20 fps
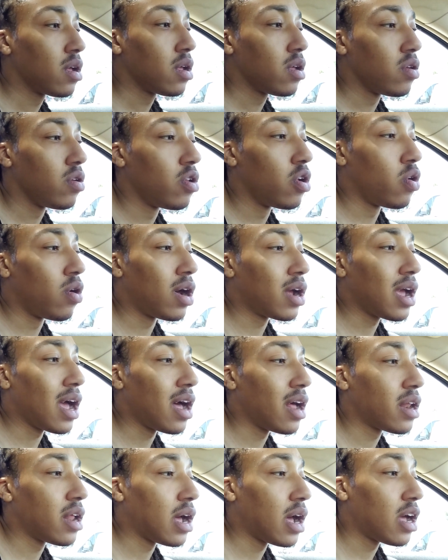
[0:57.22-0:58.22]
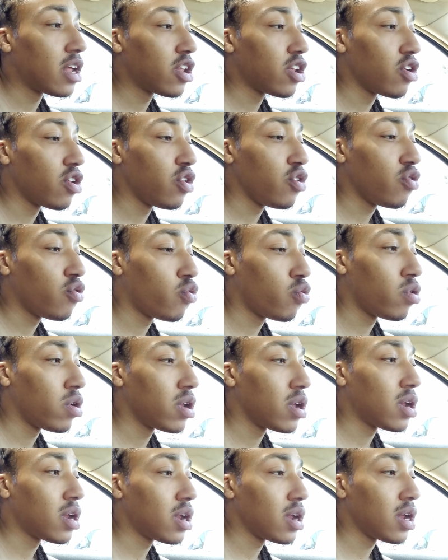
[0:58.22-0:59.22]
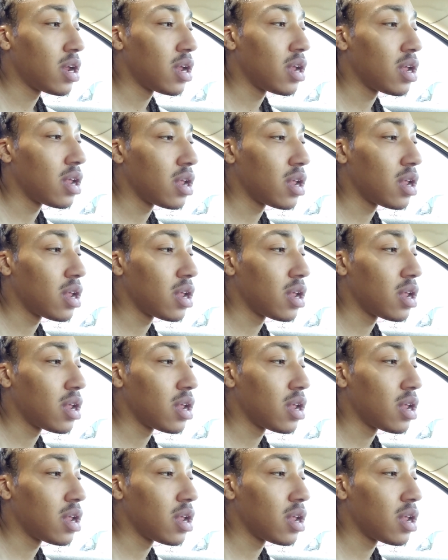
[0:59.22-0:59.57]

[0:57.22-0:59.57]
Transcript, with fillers: You know, I got the auxiliary cord and shit